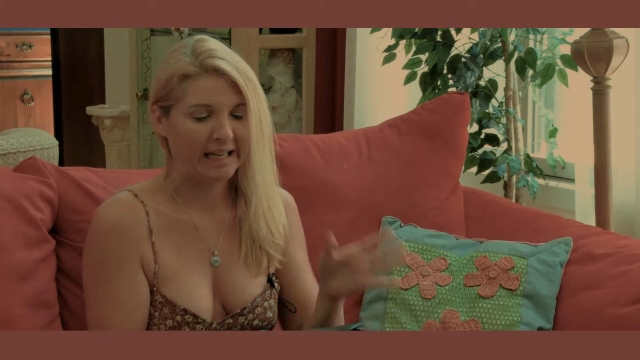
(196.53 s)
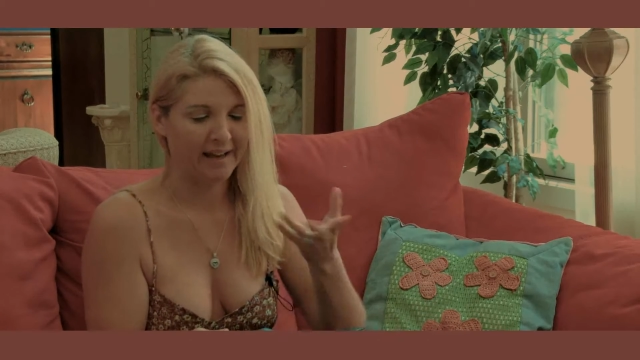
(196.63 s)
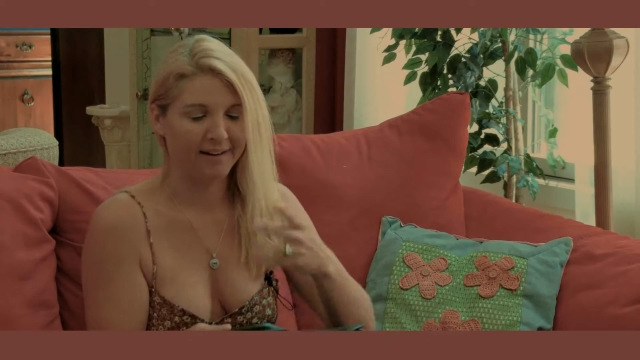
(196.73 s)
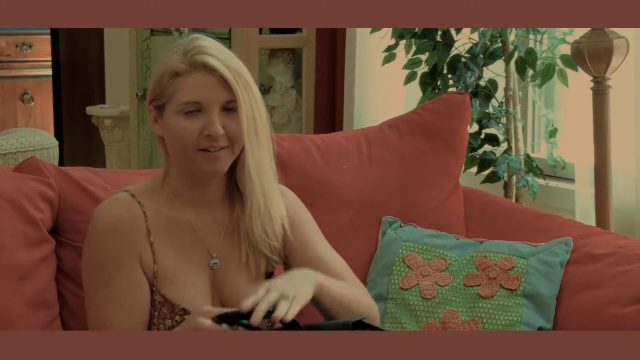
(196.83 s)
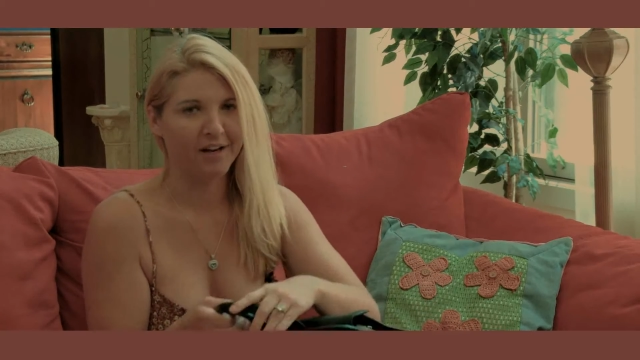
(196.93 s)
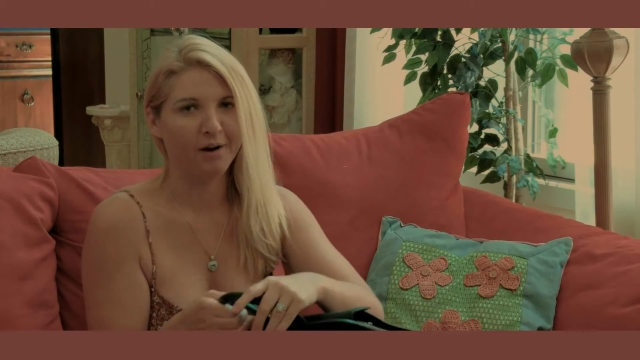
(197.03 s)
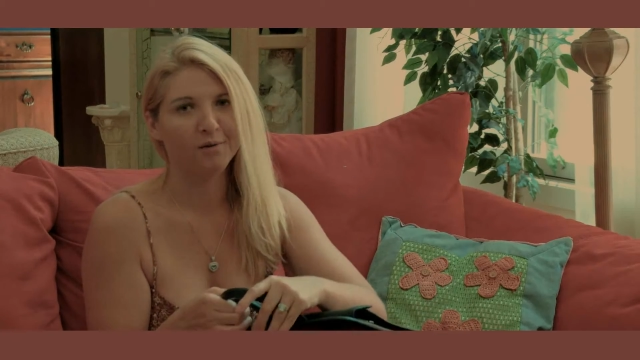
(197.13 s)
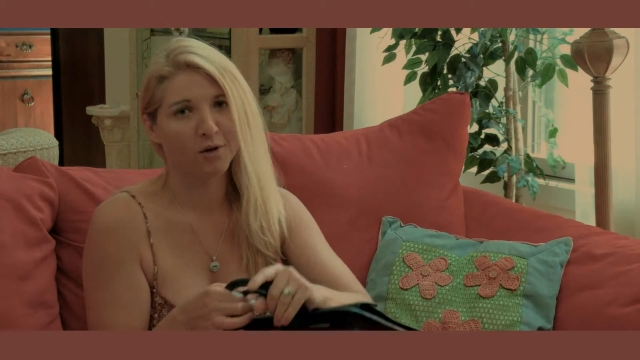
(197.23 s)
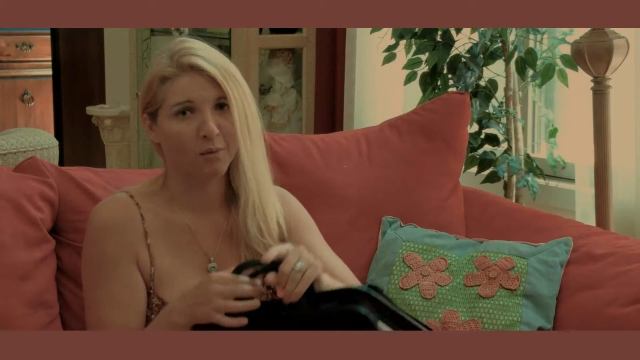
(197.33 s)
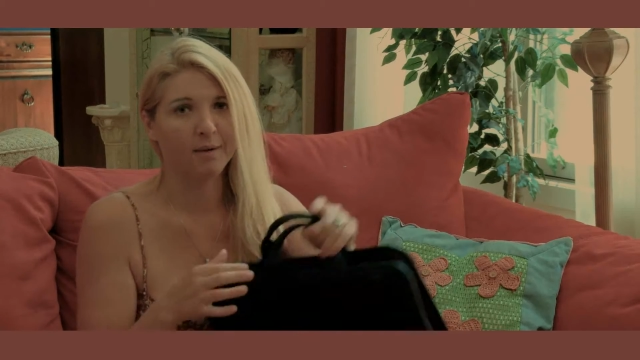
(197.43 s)
and
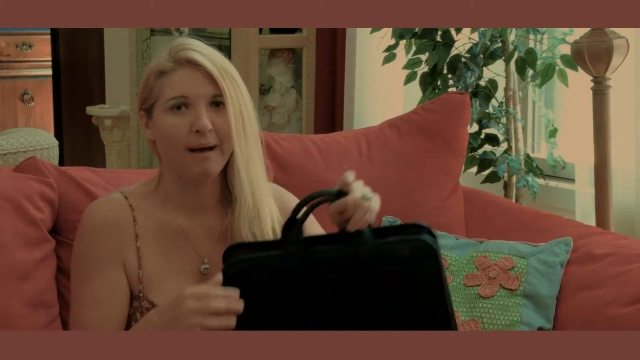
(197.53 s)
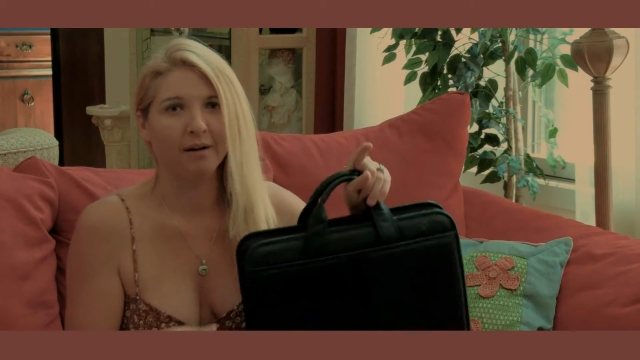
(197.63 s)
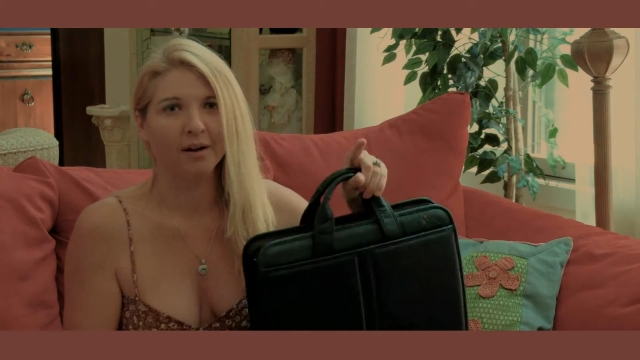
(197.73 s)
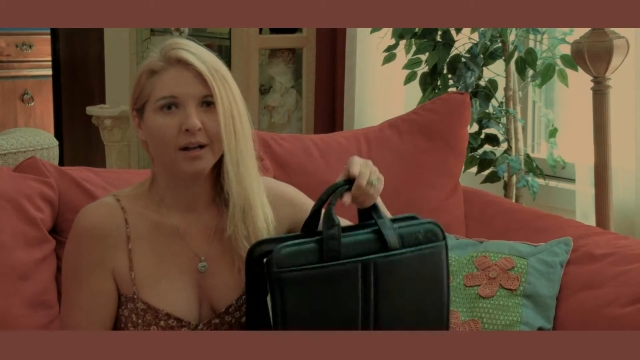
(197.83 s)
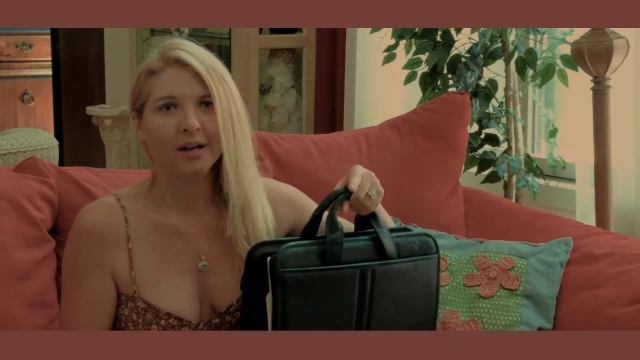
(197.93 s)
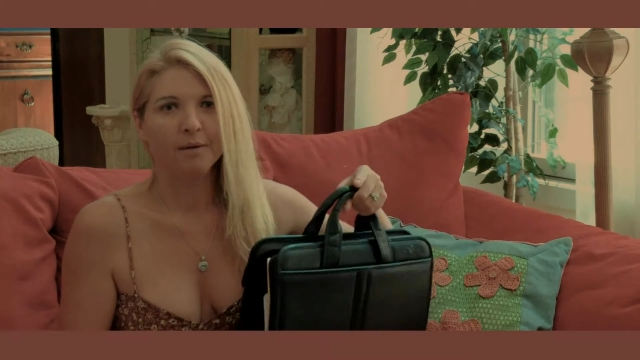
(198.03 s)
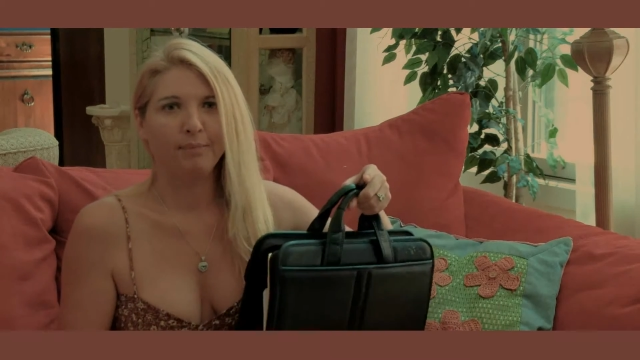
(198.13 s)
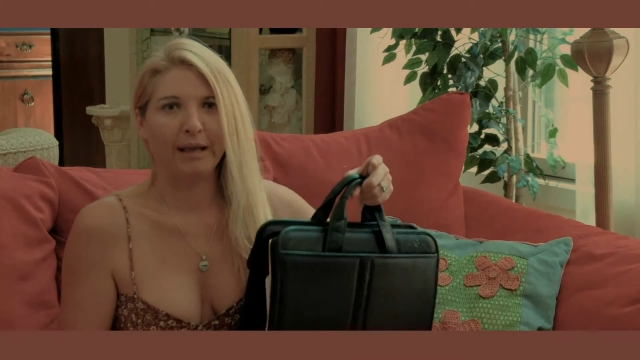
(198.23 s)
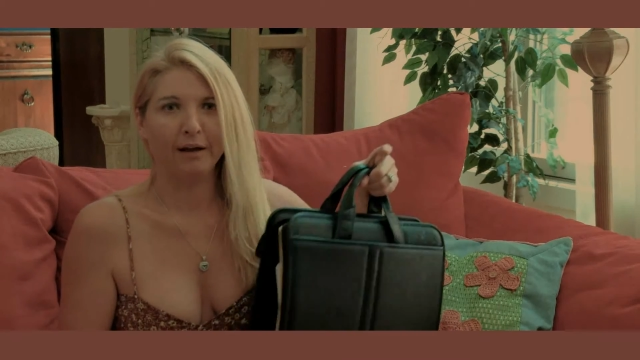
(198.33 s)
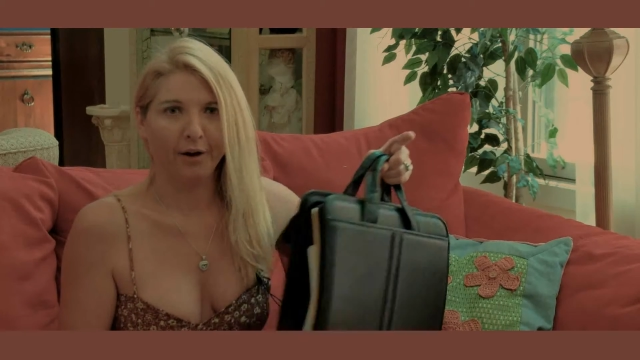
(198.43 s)
no, don't worry about
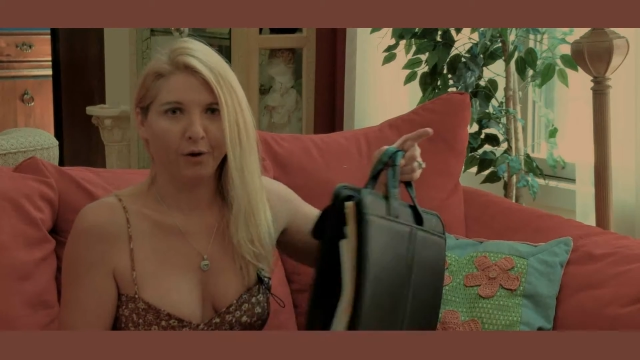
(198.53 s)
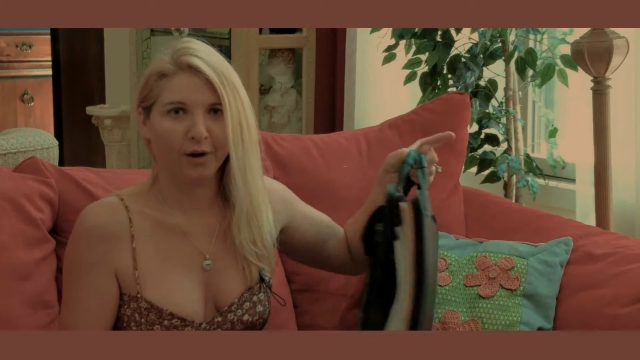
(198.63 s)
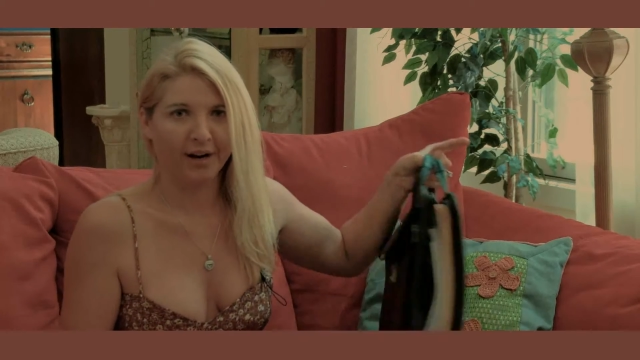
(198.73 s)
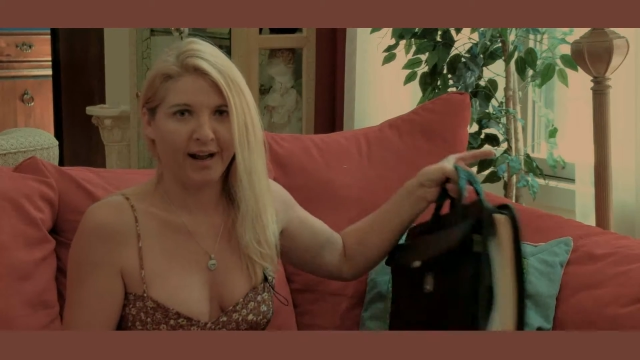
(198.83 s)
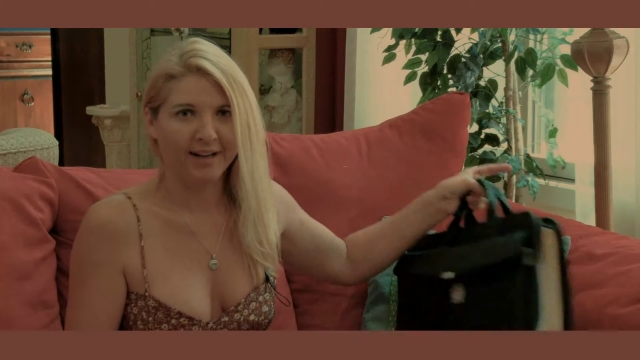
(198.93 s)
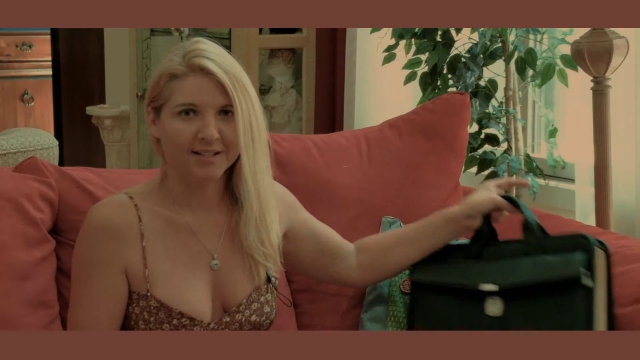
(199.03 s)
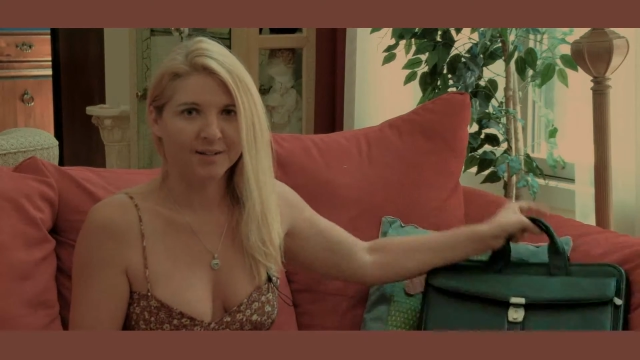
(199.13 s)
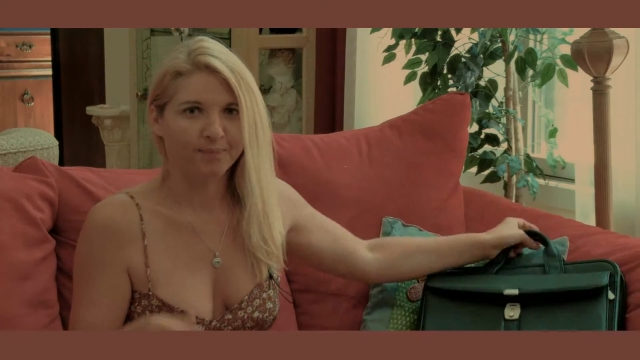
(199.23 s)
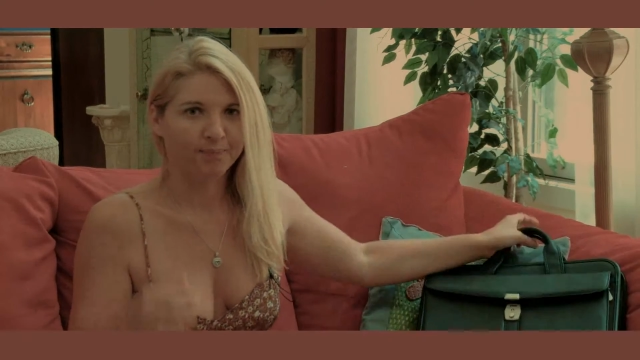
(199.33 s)
being unorganized.